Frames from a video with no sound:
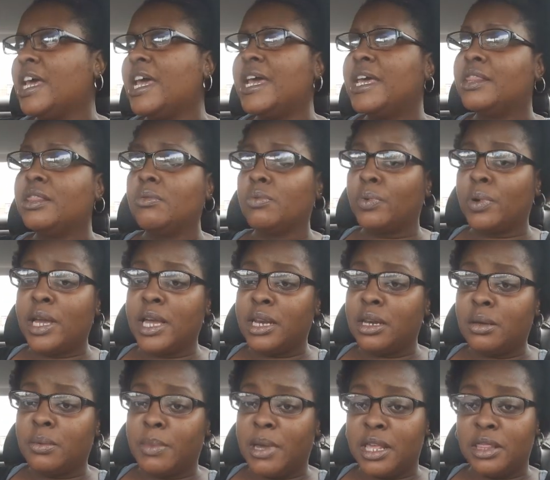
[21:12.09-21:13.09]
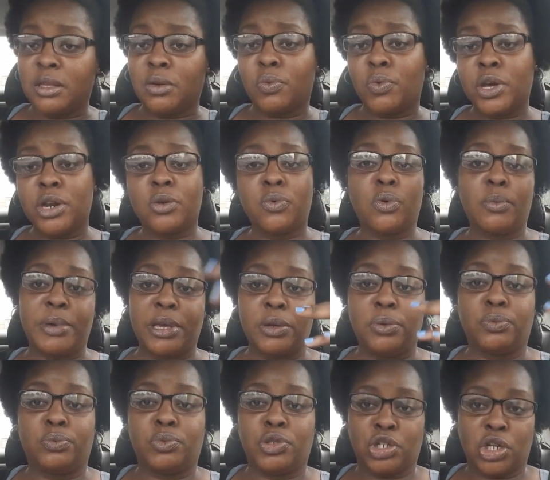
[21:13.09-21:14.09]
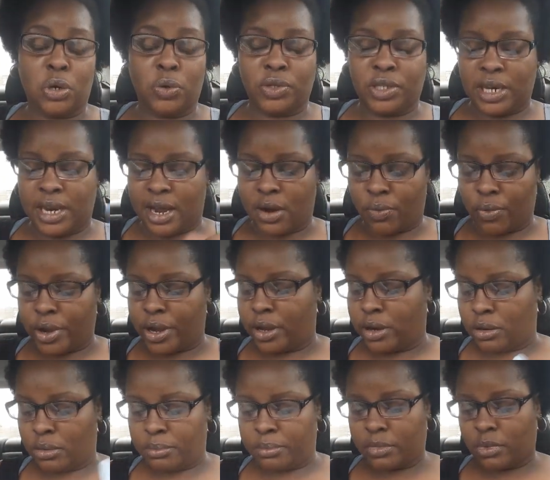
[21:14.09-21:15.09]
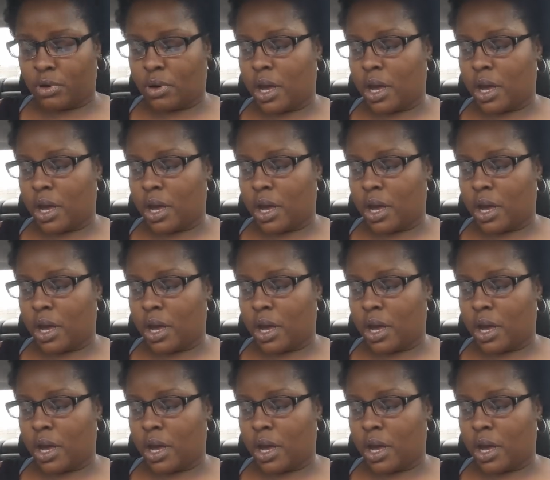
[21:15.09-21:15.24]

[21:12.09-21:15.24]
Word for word: And the random and the winner will be chosen at random.